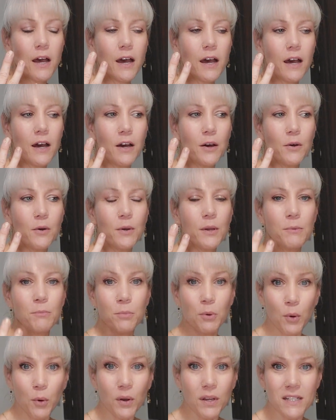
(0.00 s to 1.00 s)
how
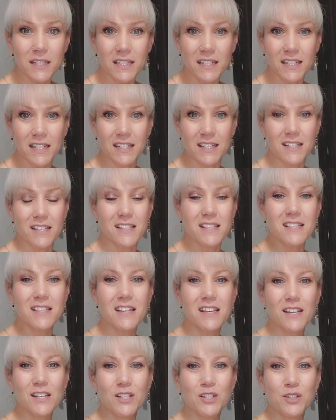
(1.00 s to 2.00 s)
important it
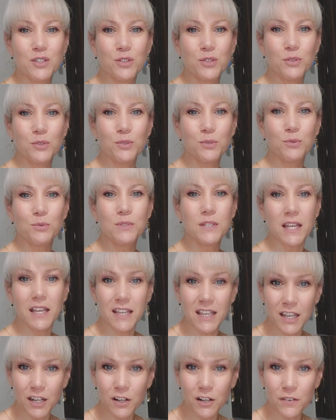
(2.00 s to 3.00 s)
is to
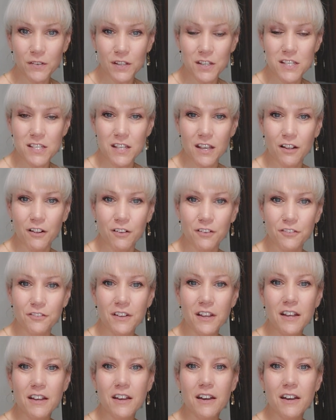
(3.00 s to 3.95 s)
take care of yourself